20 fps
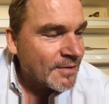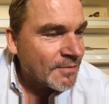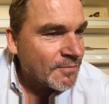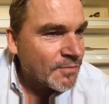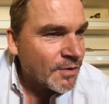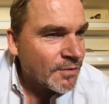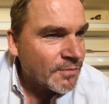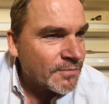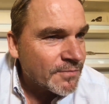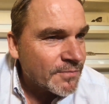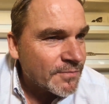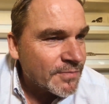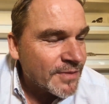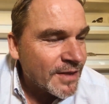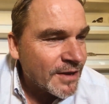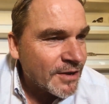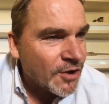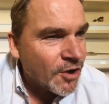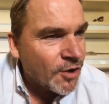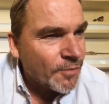well,
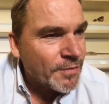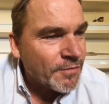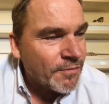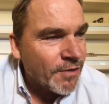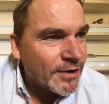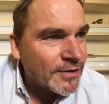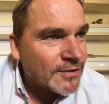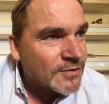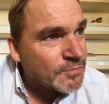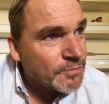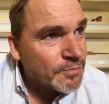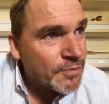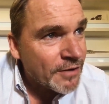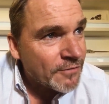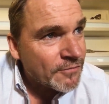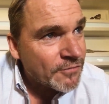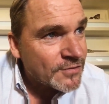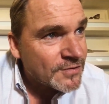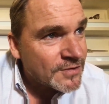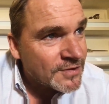that can't be right because
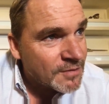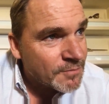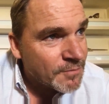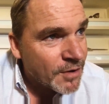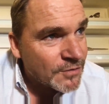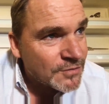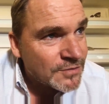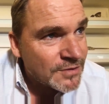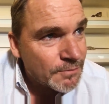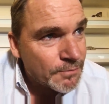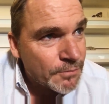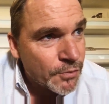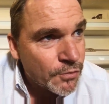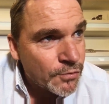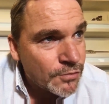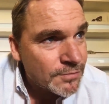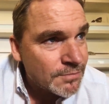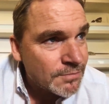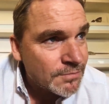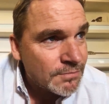breakfast is the most
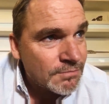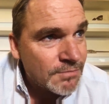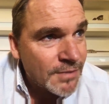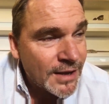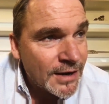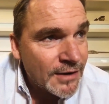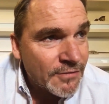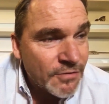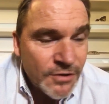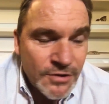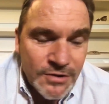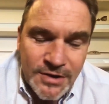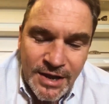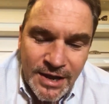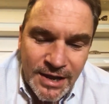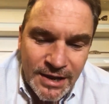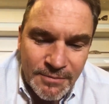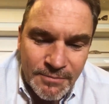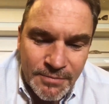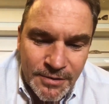important meal of the
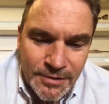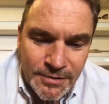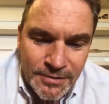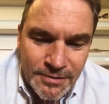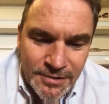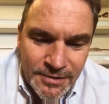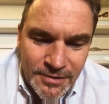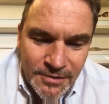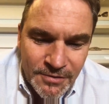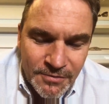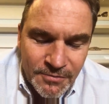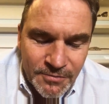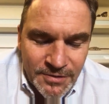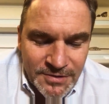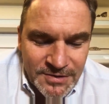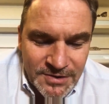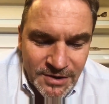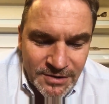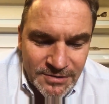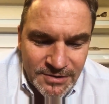day, but we're
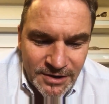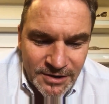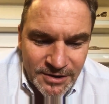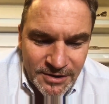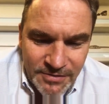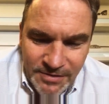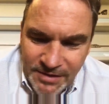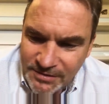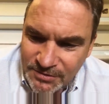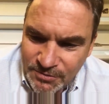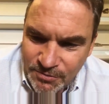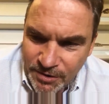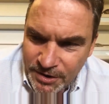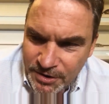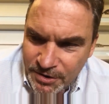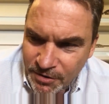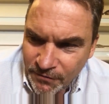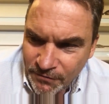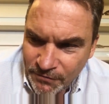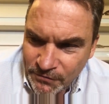starting to learn that's quite
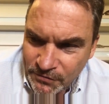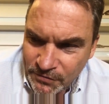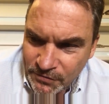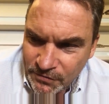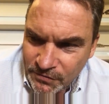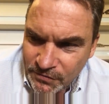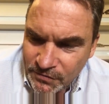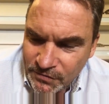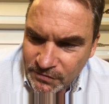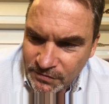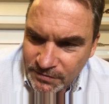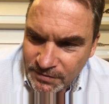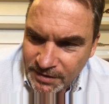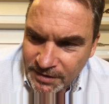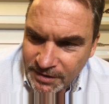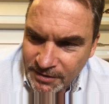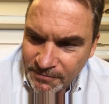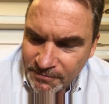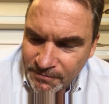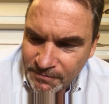nonsense.
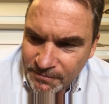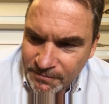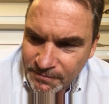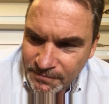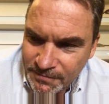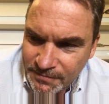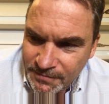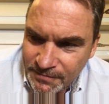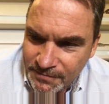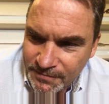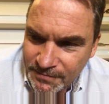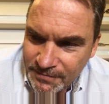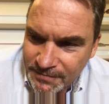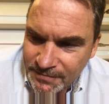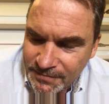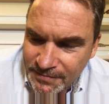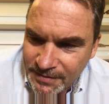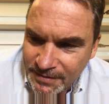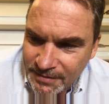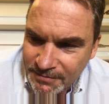
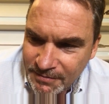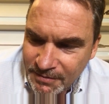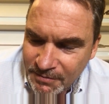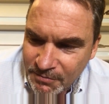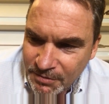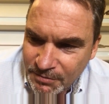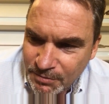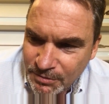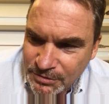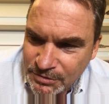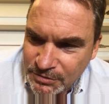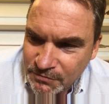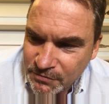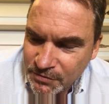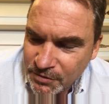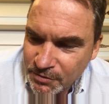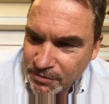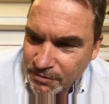What's your view